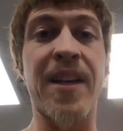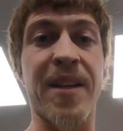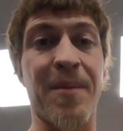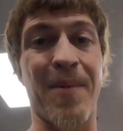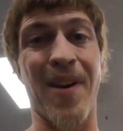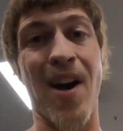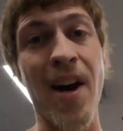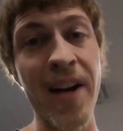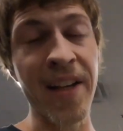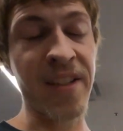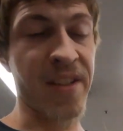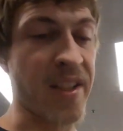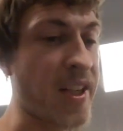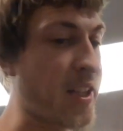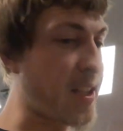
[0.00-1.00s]
And to be
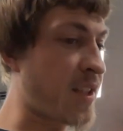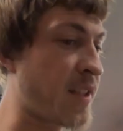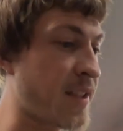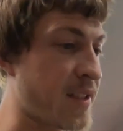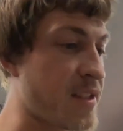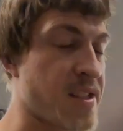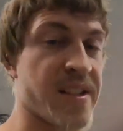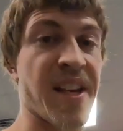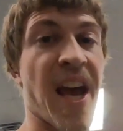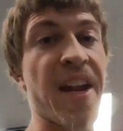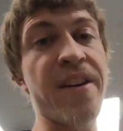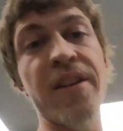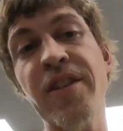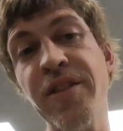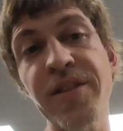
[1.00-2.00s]
honest, it's sad
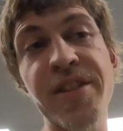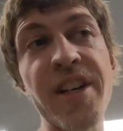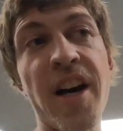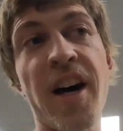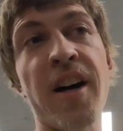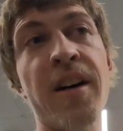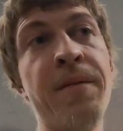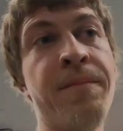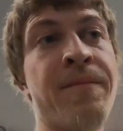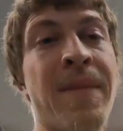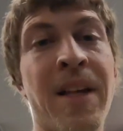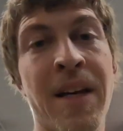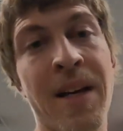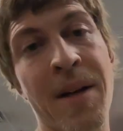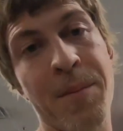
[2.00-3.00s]
news, y'all,
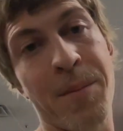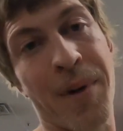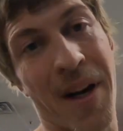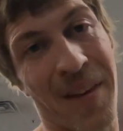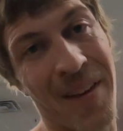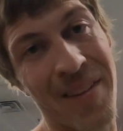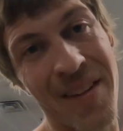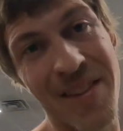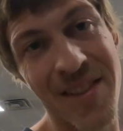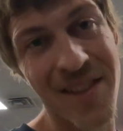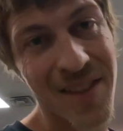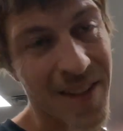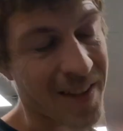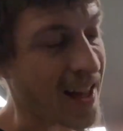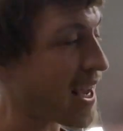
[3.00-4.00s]
but I think this
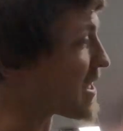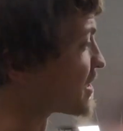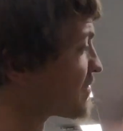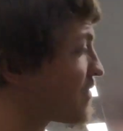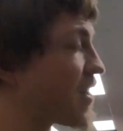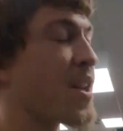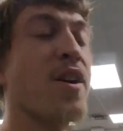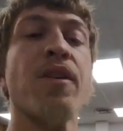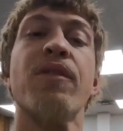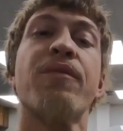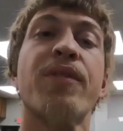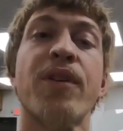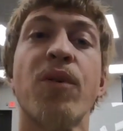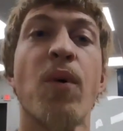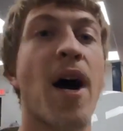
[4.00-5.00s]
is the last video
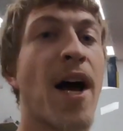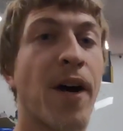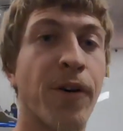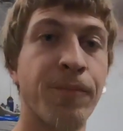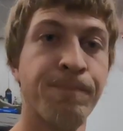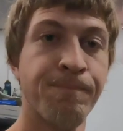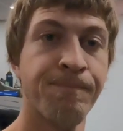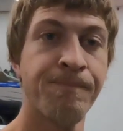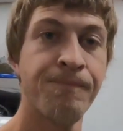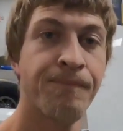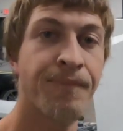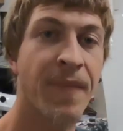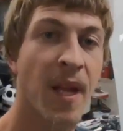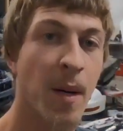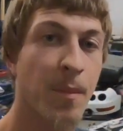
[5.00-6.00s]
for a while.
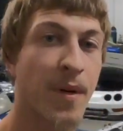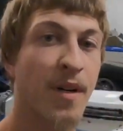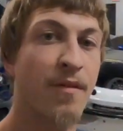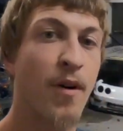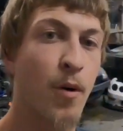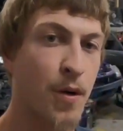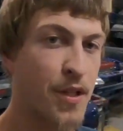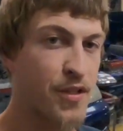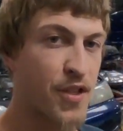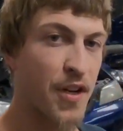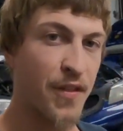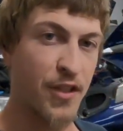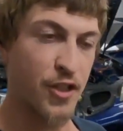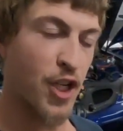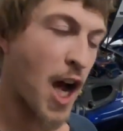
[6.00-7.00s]
I'm gonna focus
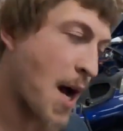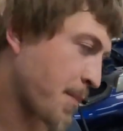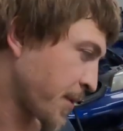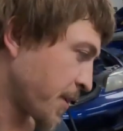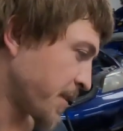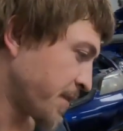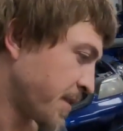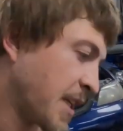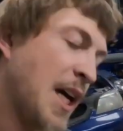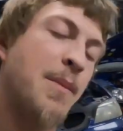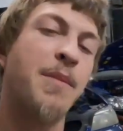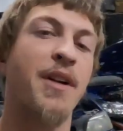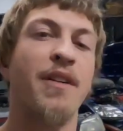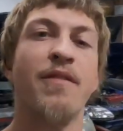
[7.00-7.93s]
on the shop. I'm gonna